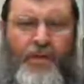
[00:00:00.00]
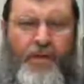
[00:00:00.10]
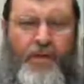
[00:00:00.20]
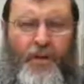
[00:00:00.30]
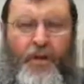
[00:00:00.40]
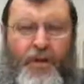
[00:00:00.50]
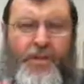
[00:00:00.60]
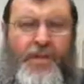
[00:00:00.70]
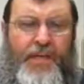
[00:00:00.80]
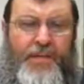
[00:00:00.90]
The Gemara
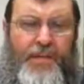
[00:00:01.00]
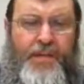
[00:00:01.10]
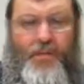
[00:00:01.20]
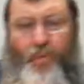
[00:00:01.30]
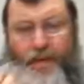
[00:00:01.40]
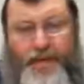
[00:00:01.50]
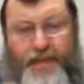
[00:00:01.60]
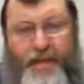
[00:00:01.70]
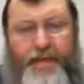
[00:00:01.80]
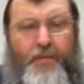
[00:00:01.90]
discusses this. What
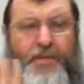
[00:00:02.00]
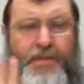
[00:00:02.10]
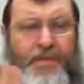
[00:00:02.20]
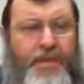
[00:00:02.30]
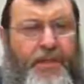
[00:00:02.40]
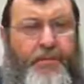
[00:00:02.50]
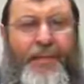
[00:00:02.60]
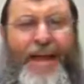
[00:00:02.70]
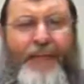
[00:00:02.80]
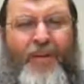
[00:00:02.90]
exactly was the sin?
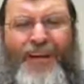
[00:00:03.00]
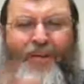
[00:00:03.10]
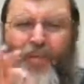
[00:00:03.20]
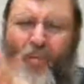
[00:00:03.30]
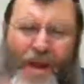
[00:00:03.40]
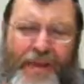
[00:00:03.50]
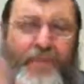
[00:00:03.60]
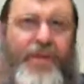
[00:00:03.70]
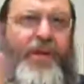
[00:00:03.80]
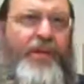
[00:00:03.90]
I'm going with one
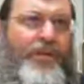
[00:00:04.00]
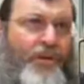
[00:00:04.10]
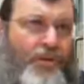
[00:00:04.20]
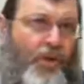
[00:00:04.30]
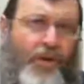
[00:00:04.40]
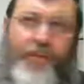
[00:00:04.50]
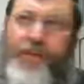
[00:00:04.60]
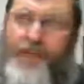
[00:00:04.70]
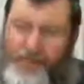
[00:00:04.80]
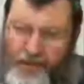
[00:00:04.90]
of the the drachim.
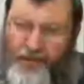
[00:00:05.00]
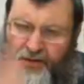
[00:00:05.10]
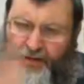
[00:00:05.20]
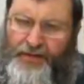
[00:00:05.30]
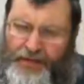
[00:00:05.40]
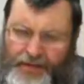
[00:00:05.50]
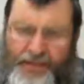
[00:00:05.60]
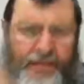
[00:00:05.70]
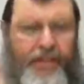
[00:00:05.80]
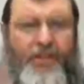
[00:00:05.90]
Now there's a whole other
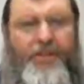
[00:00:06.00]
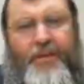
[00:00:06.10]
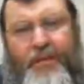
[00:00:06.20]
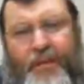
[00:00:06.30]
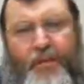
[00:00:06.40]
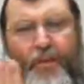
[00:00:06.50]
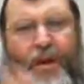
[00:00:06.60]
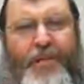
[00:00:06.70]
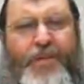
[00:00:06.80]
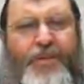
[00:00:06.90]
discussions. I'm going with
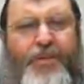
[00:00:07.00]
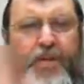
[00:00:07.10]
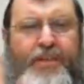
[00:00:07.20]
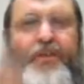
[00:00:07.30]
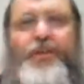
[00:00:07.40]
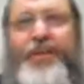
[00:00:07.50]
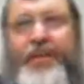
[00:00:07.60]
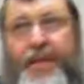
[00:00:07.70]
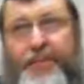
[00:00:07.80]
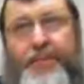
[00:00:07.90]
one thing that Tosfos
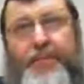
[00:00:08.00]
picks up.